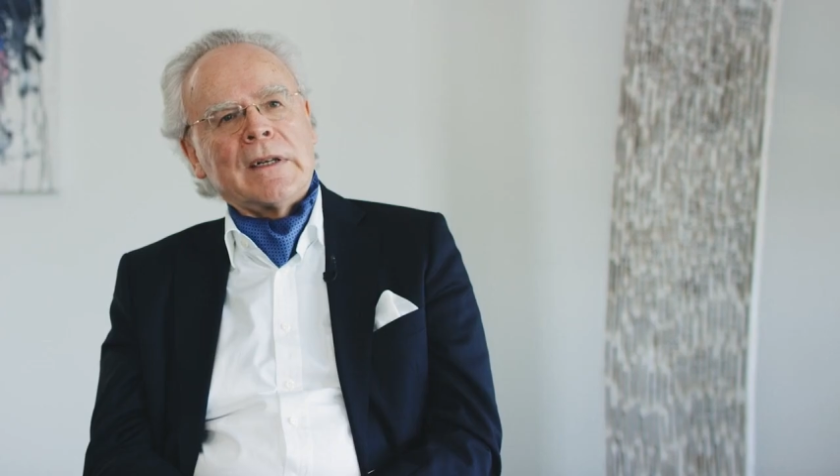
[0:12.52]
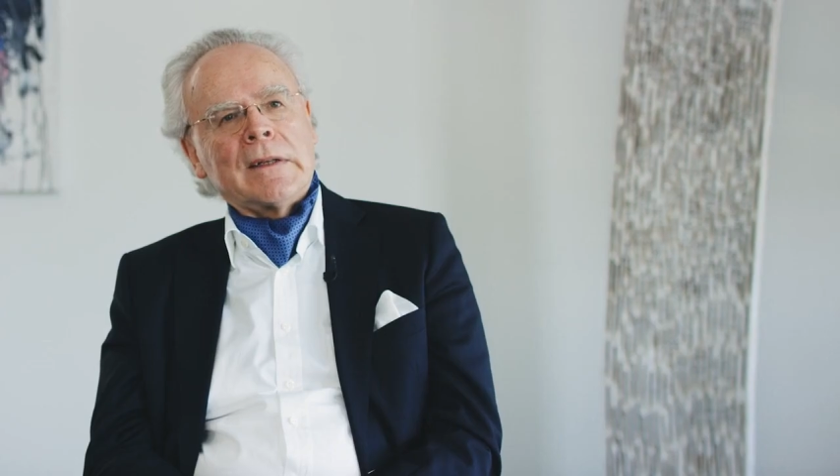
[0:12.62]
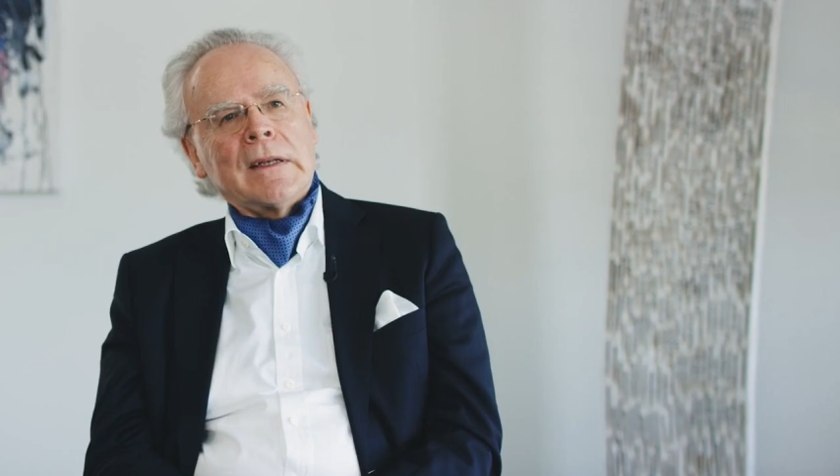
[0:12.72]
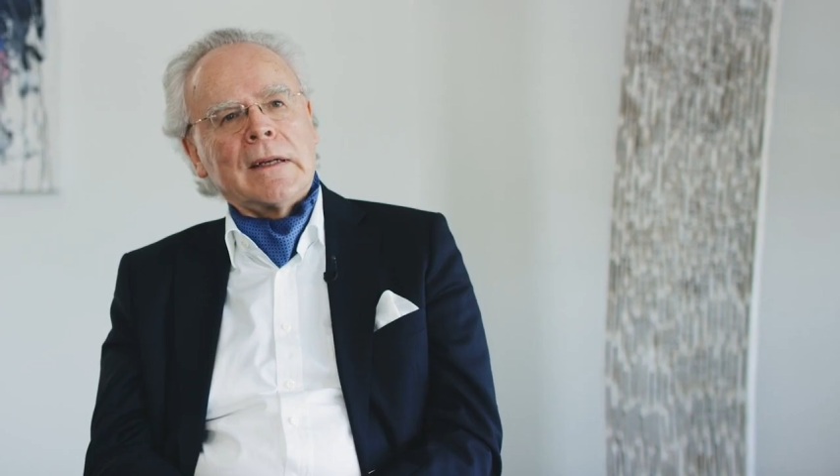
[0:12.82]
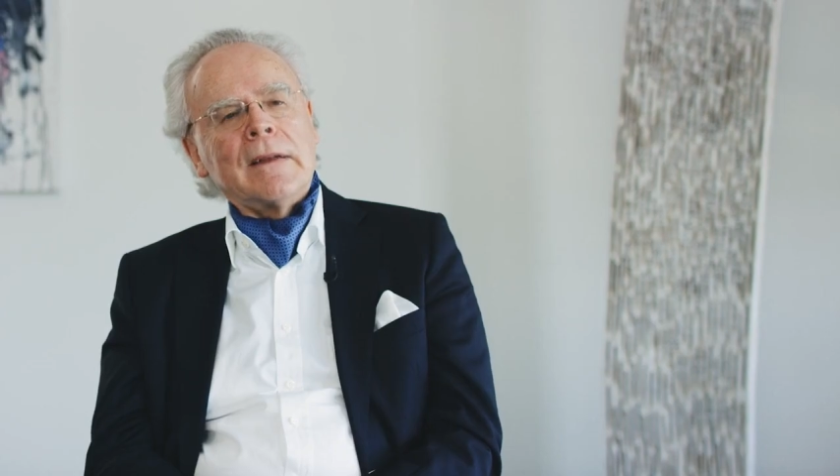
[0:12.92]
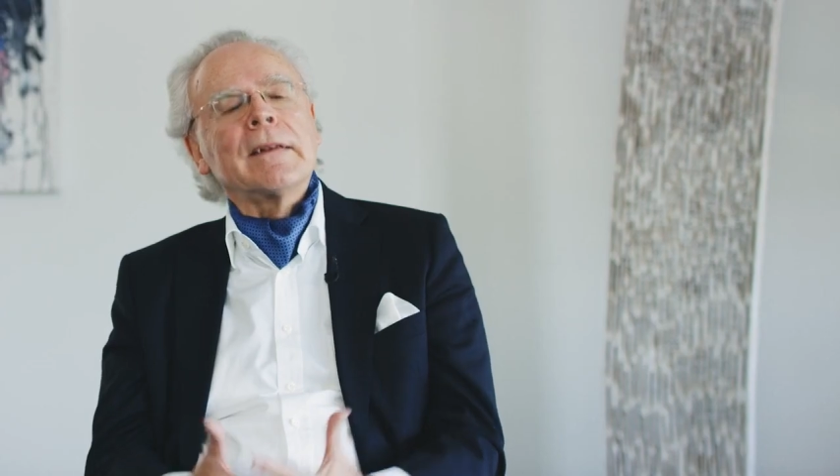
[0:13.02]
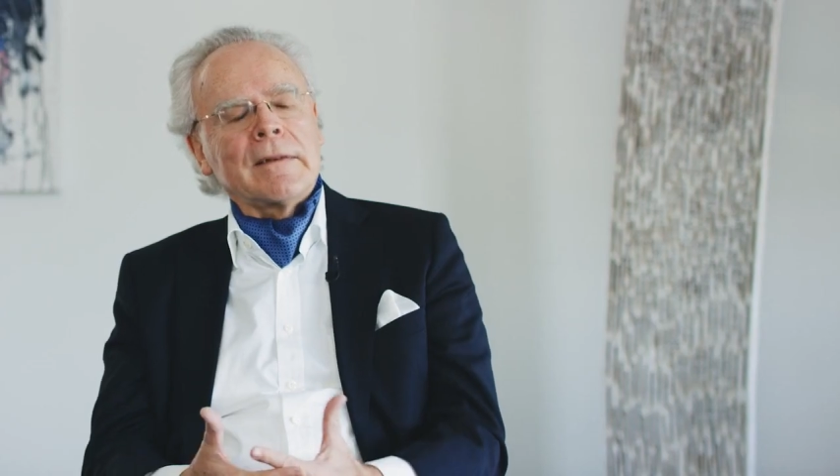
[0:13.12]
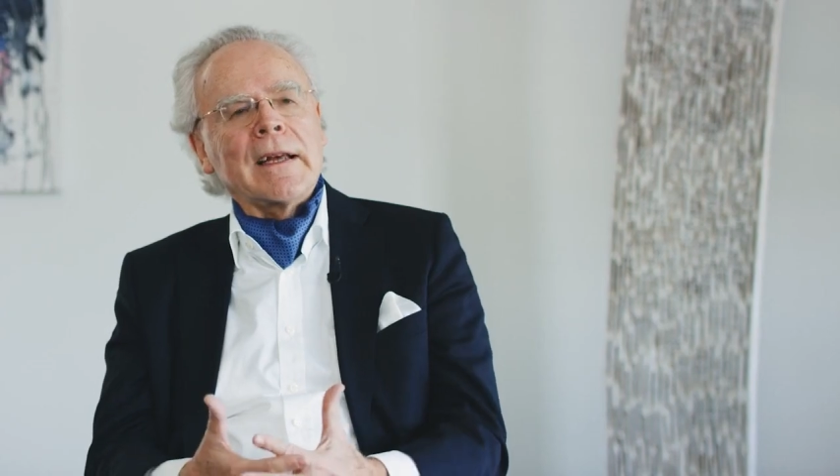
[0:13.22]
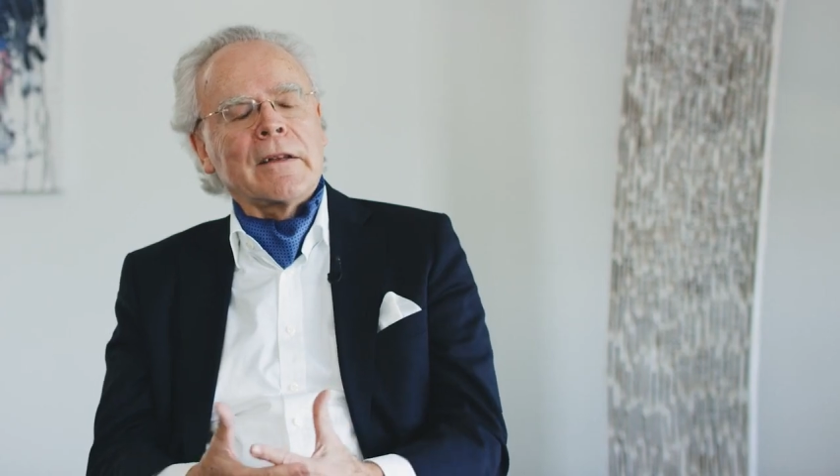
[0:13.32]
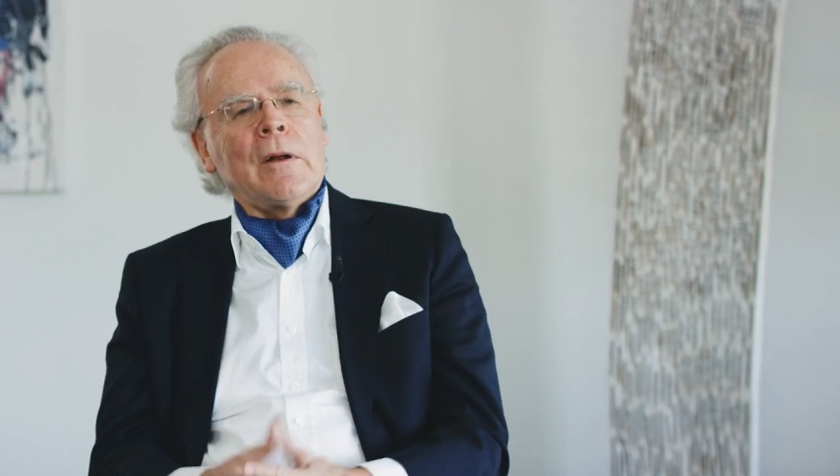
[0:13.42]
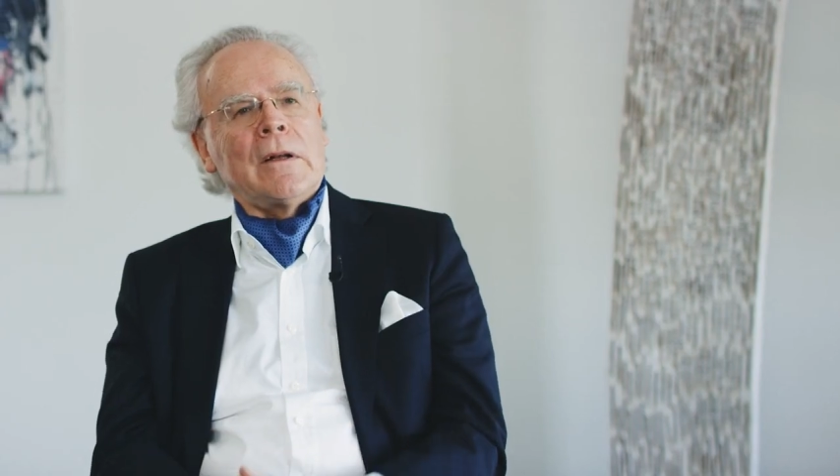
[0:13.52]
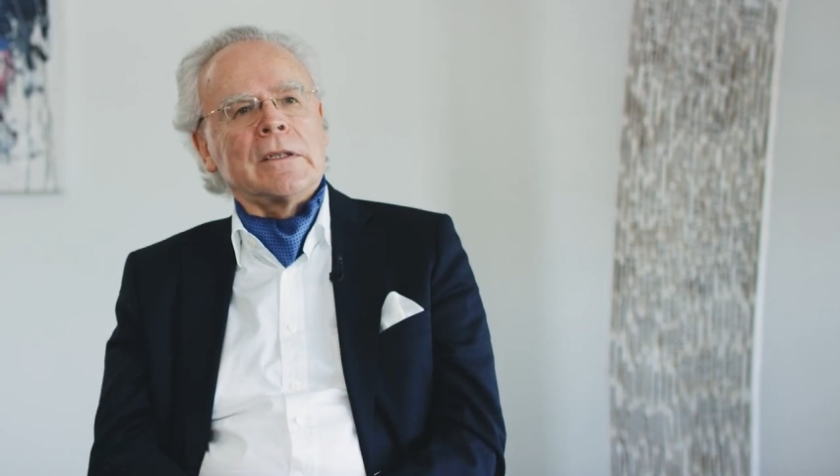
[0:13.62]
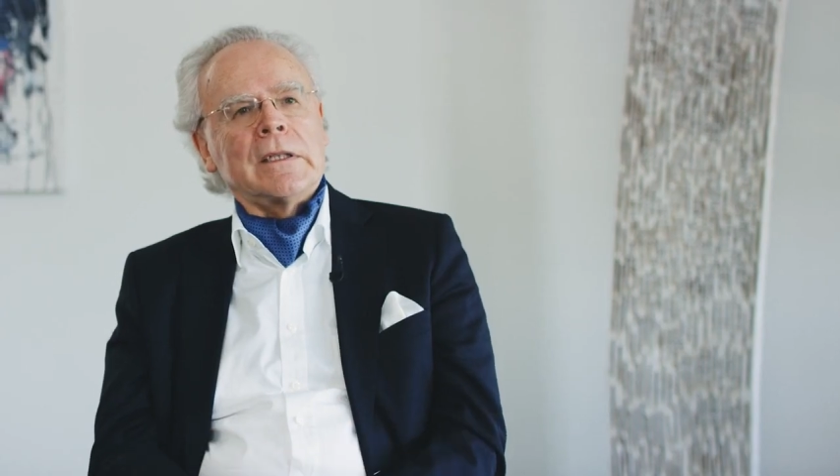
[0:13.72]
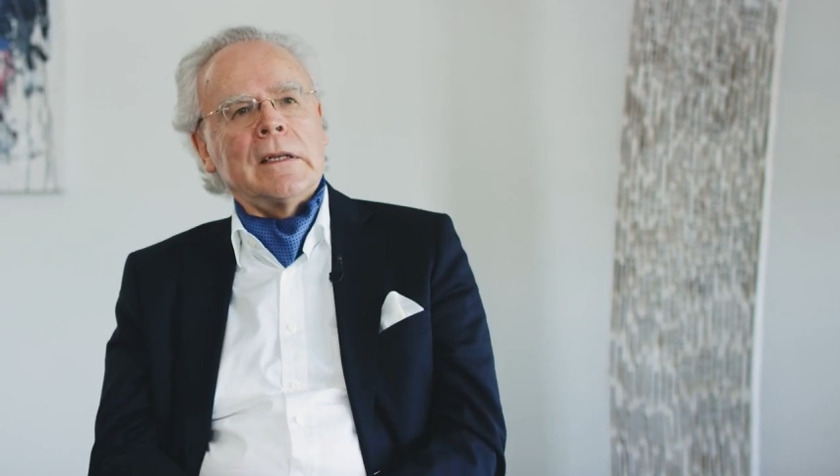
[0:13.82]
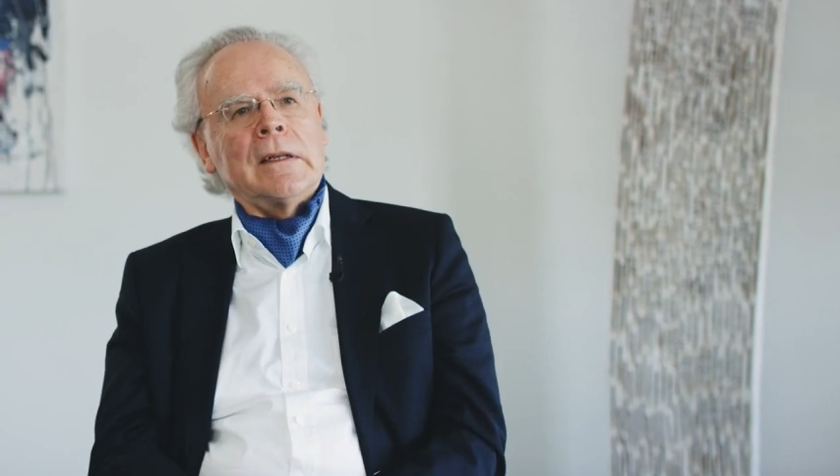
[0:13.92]
printing is a
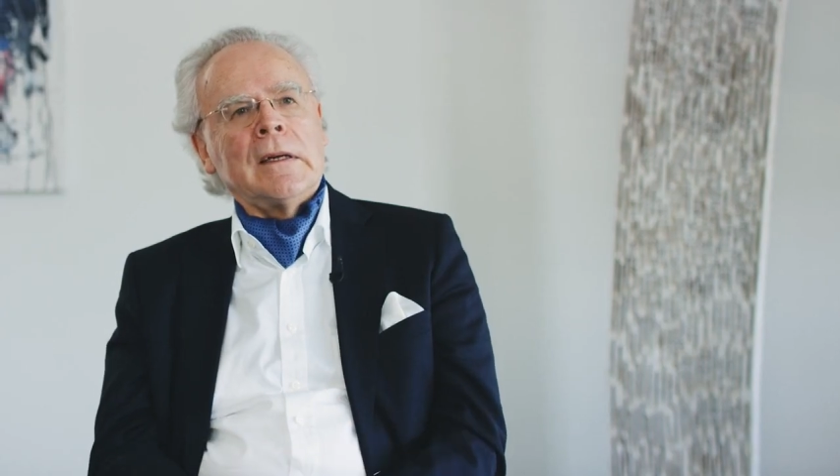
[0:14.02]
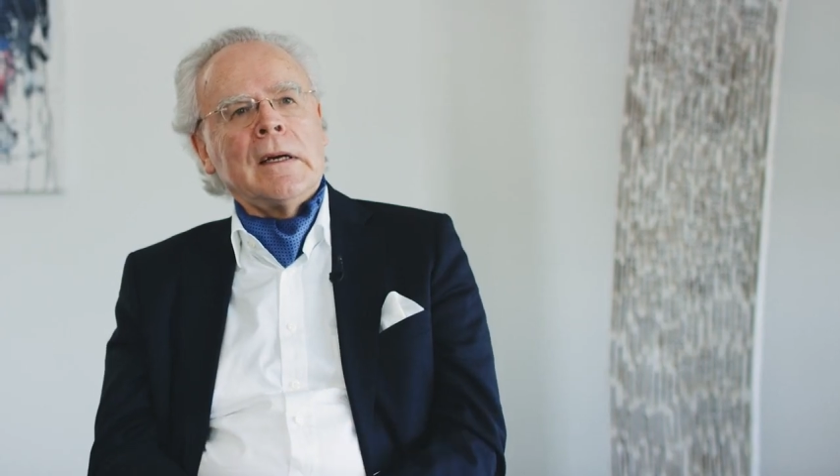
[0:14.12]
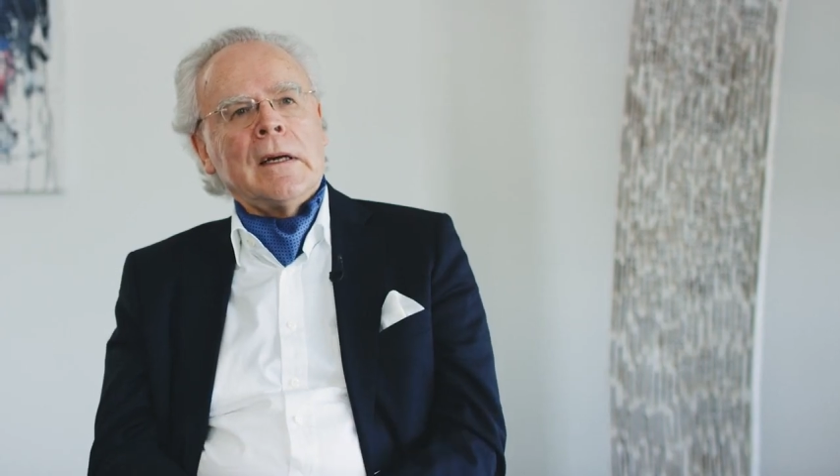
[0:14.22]
technology